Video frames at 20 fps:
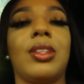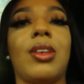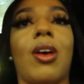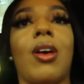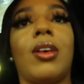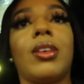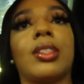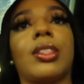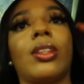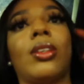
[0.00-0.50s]

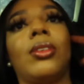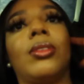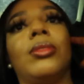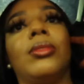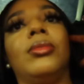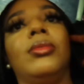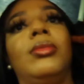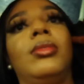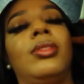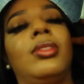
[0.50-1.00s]
Y'all,
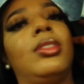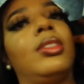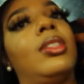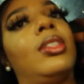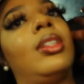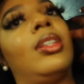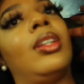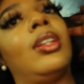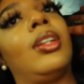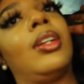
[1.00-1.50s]
so
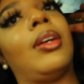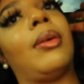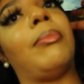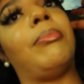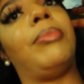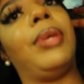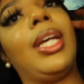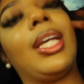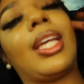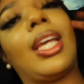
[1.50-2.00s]

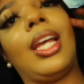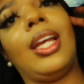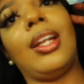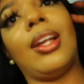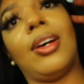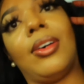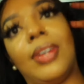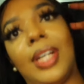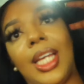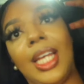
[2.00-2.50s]
Big
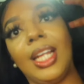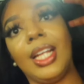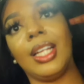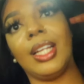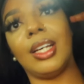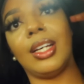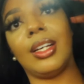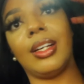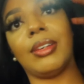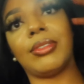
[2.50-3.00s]
Kino, he
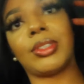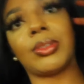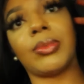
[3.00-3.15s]
loves